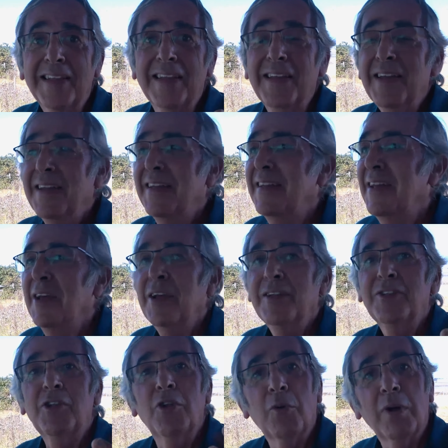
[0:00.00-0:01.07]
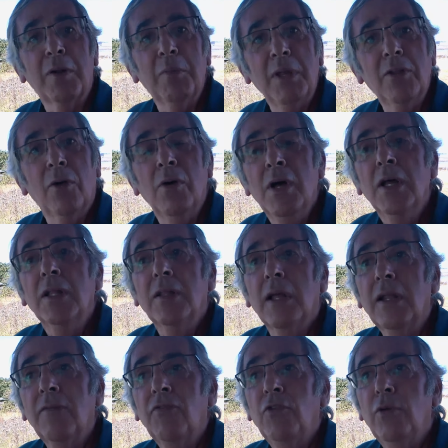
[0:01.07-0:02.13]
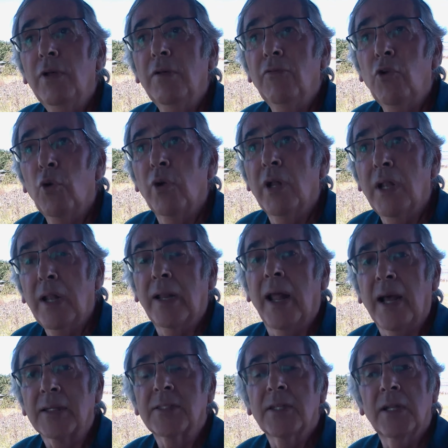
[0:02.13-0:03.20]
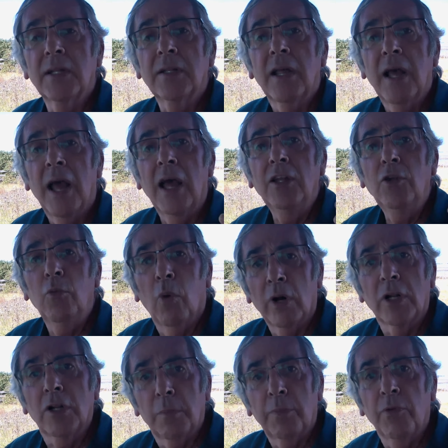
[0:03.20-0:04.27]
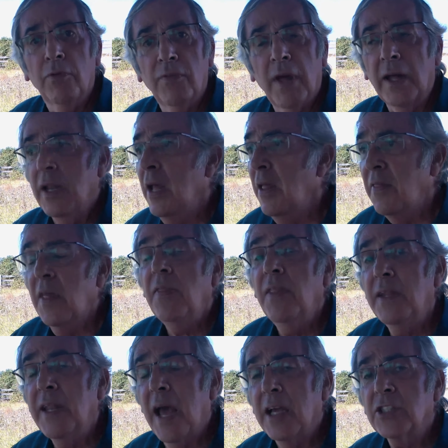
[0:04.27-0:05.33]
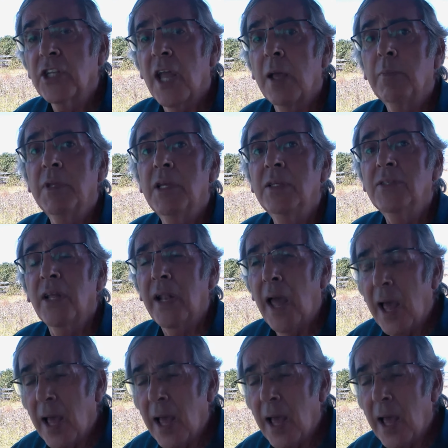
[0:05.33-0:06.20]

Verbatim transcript: Do you know what I mean though? That if you if you're in an accident and you wanted to prove that, then the dash cam is an